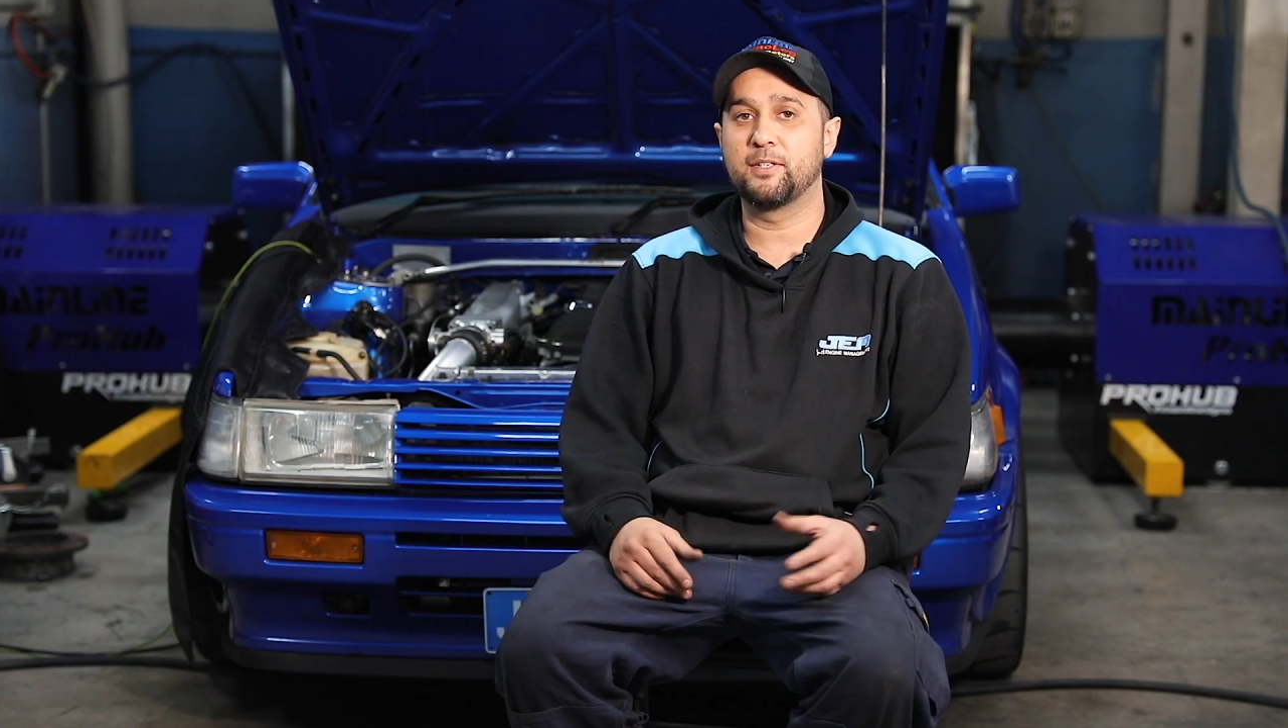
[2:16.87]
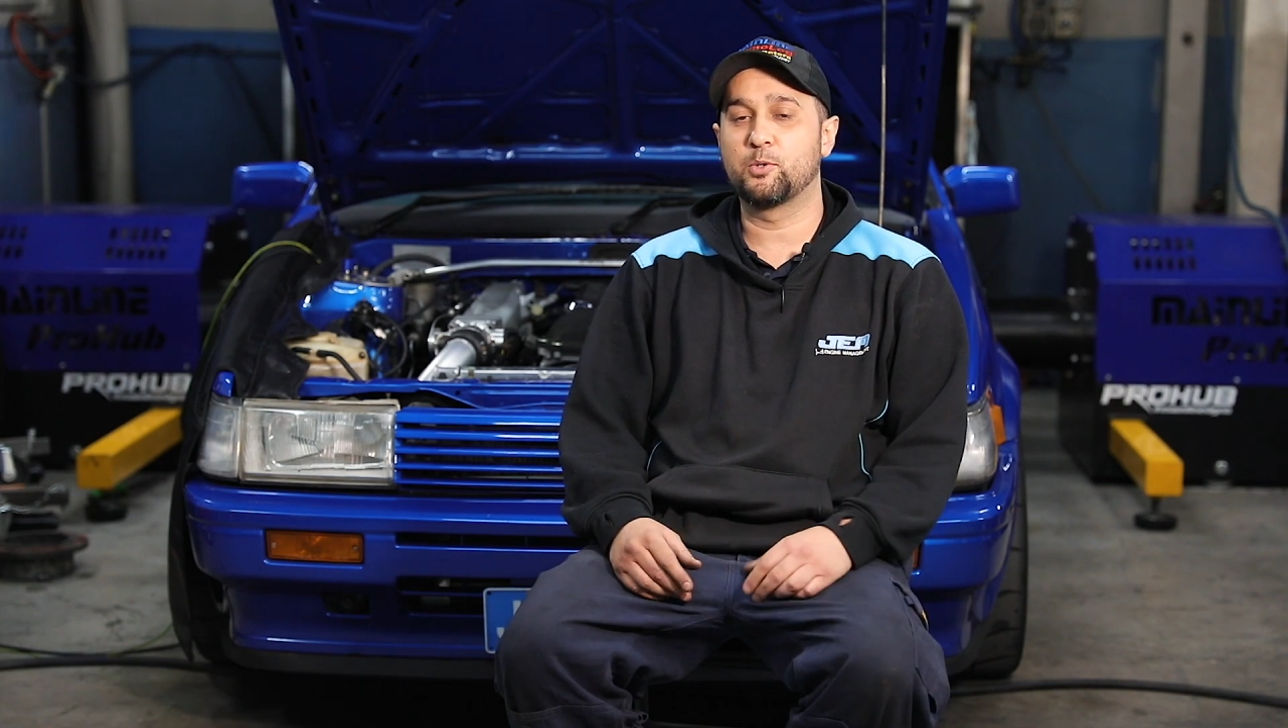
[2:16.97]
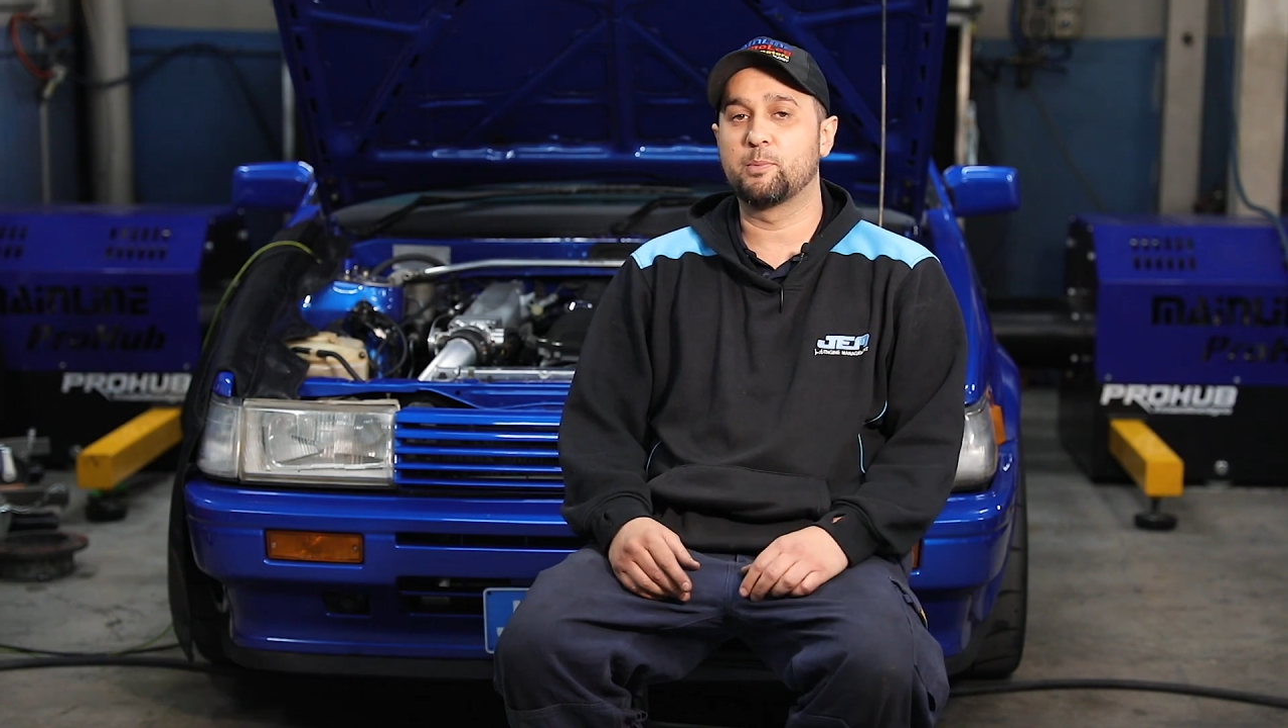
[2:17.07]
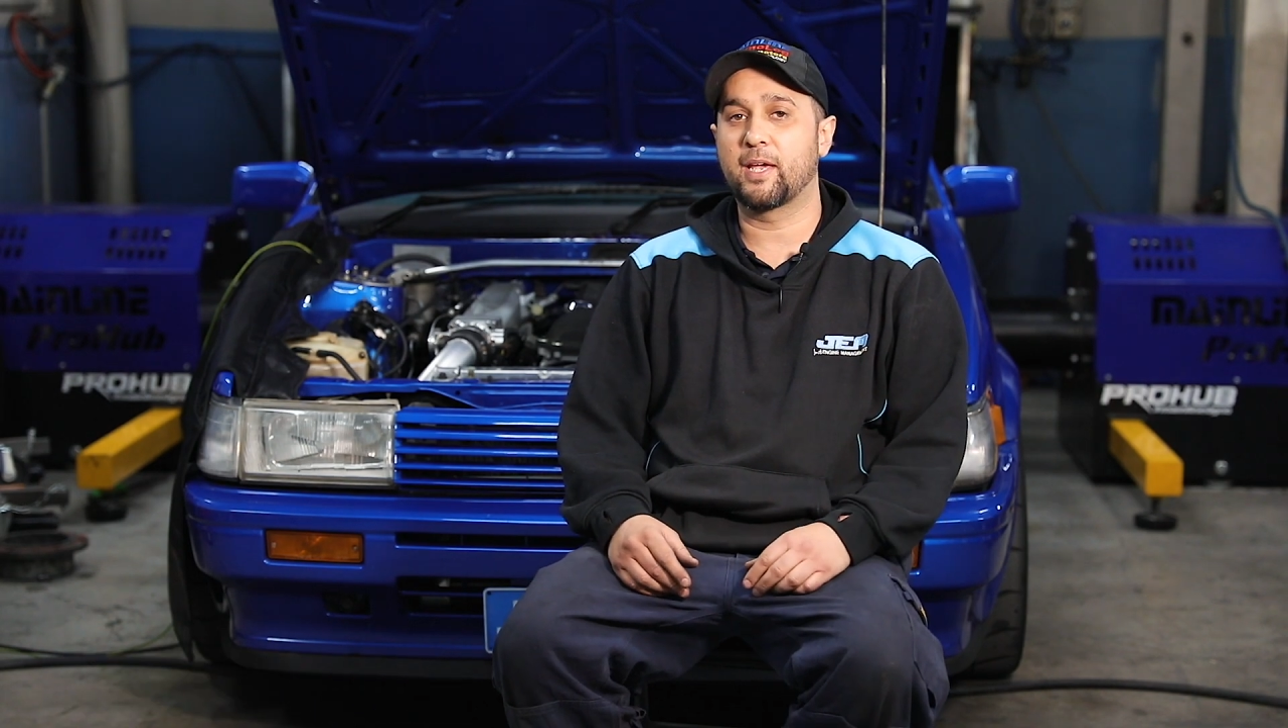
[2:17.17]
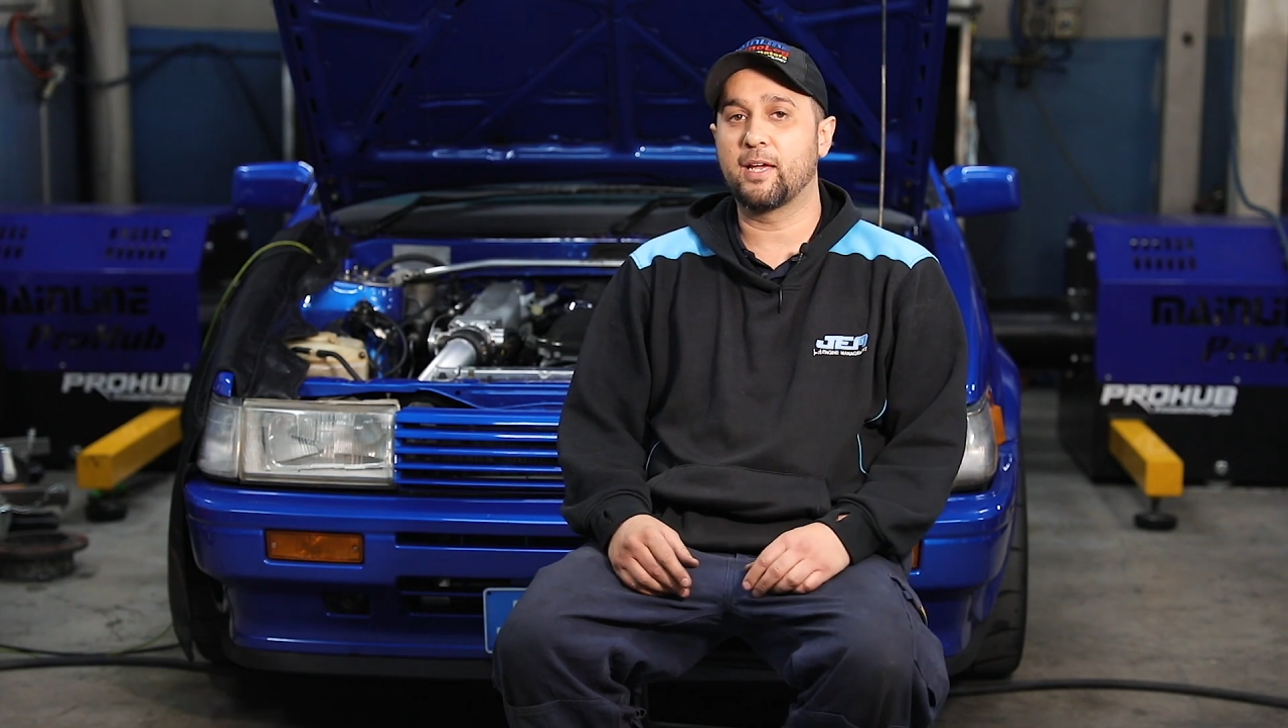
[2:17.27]

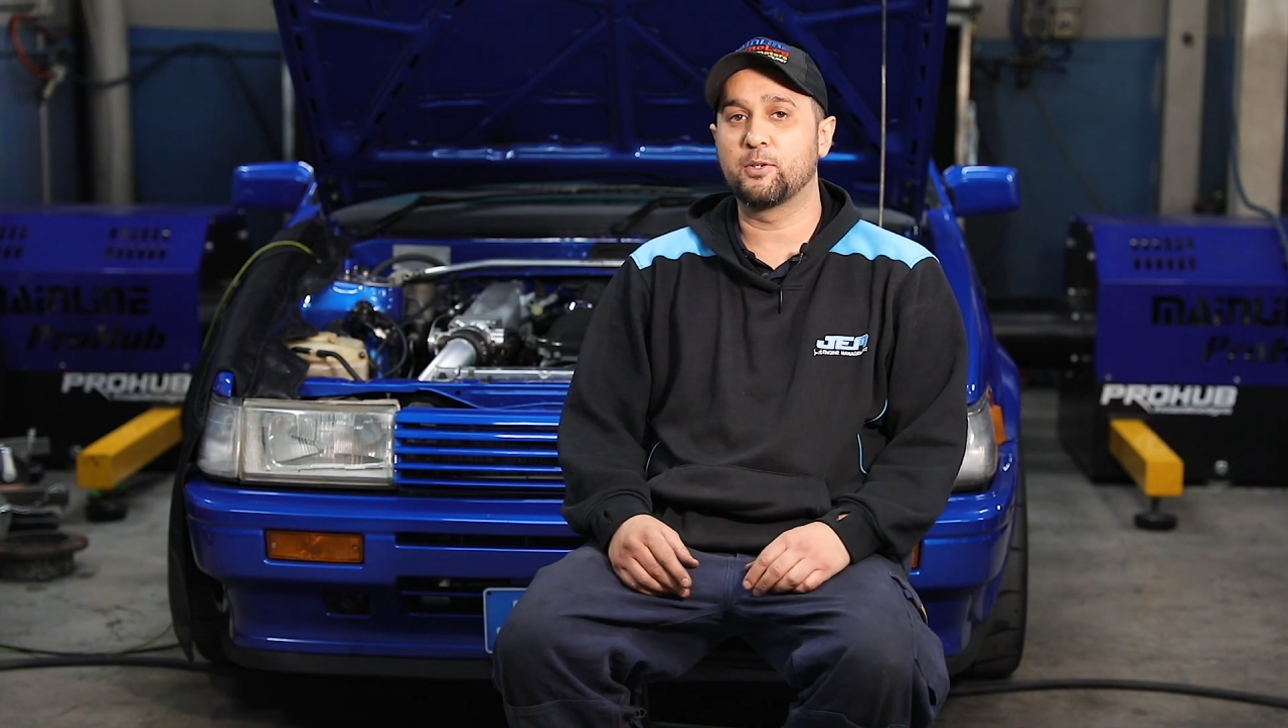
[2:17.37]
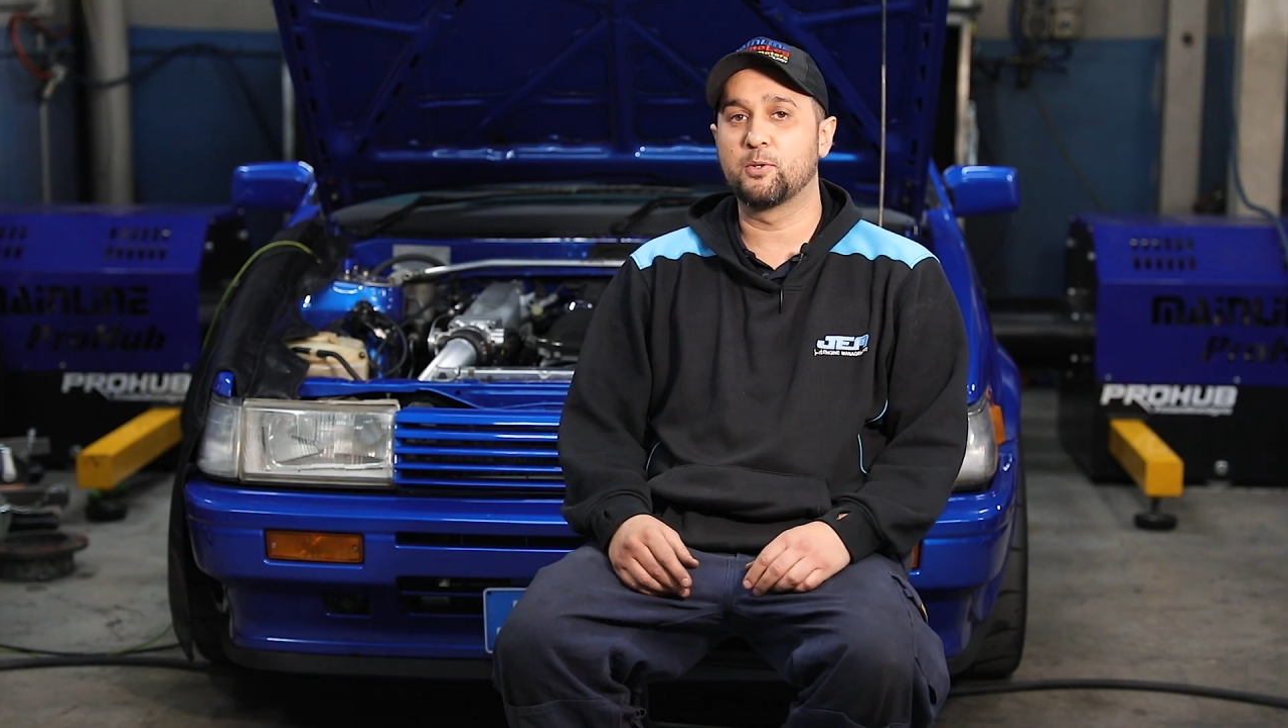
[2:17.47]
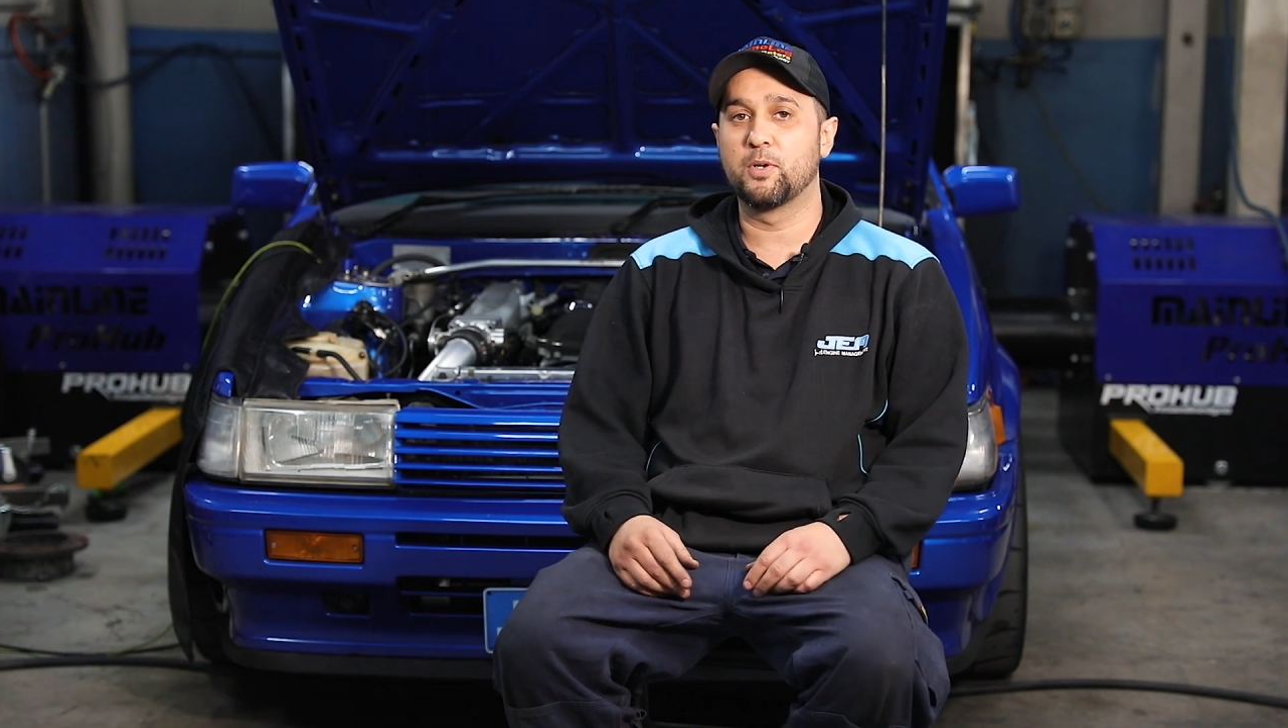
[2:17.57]
into a mechanical